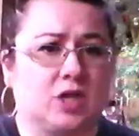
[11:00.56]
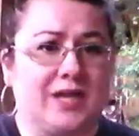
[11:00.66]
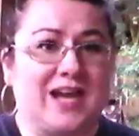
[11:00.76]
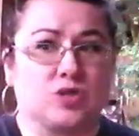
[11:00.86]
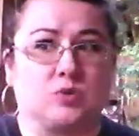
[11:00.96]

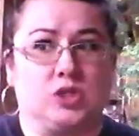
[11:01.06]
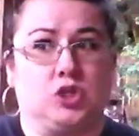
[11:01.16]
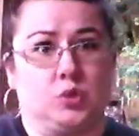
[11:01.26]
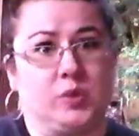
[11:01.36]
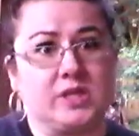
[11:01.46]
on actually
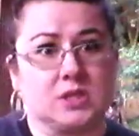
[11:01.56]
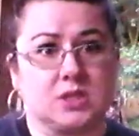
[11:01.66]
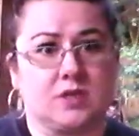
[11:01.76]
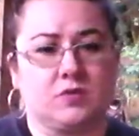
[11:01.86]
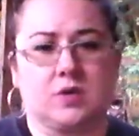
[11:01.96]
doing the
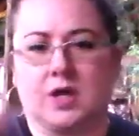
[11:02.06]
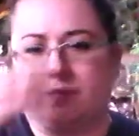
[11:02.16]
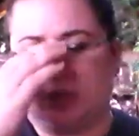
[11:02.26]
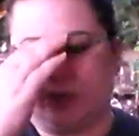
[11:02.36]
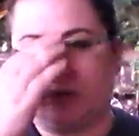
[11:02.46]
stuff for it. i
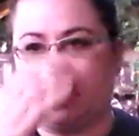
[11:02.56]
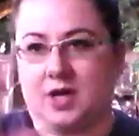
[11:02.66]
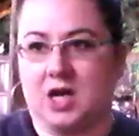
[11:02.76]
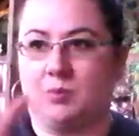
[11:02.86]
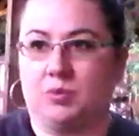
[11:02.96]
have got a
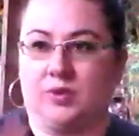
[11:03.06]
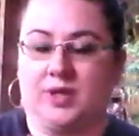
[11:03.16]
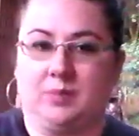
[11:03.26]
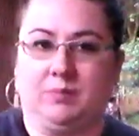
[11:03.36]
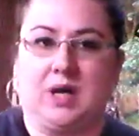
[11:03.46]
couple
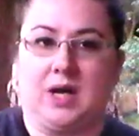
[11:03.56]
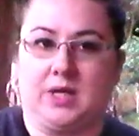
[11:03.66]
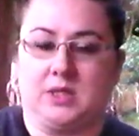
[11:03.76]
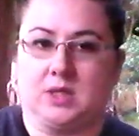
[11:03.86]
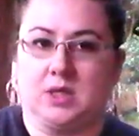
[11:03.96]
that I'm
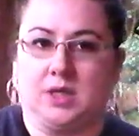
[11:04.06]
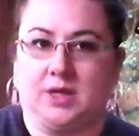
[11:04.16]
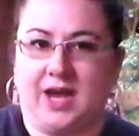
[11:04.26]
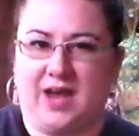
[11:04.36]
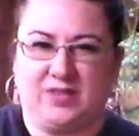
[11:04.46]
behind, uh, I
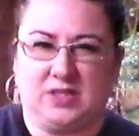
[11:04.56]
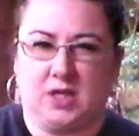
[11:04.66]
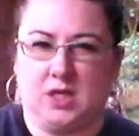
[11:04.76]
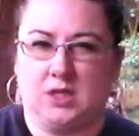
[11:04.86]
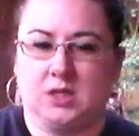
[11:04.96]
haven't
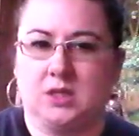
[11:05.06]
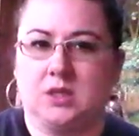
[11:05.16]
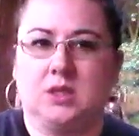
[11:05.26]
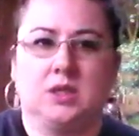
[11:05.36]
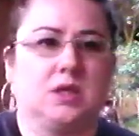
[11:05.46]
done.
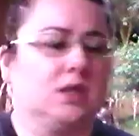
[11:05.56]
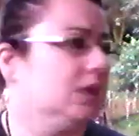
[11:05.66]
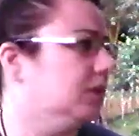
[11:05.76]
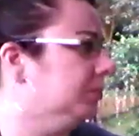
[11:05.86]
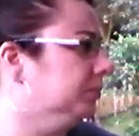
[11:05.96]

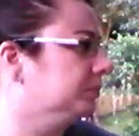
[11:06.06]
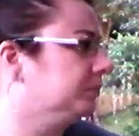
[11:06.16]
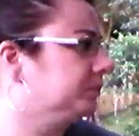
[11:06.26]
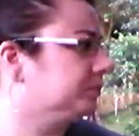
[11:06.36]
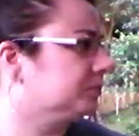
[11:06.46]
Um,
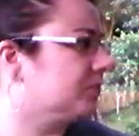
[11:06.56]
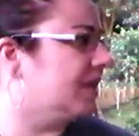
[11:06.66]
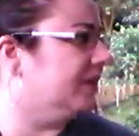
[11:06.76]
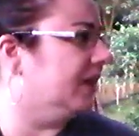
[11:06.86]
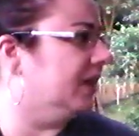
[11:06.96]

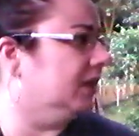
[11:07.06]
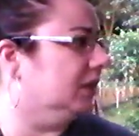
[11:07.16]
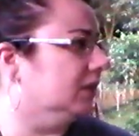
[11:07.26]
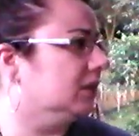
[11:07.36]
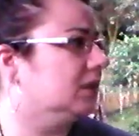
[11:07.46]
and then
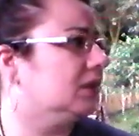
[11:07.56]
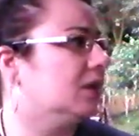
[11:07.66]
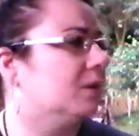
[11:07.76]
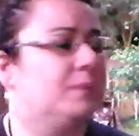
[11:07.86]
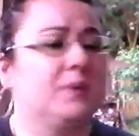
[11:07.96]

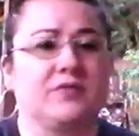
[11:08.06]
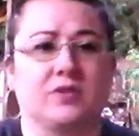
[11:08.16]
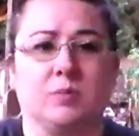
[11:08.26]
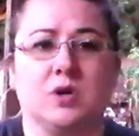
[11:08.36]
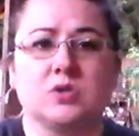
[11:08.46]
but
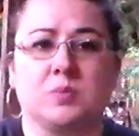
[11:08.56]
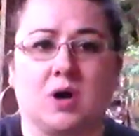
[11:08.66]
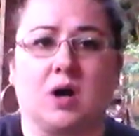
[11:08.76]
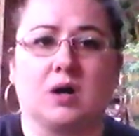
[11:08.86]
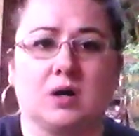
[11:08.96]
for the most
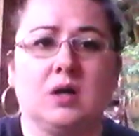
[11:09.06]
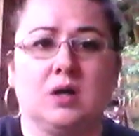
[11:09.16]
part,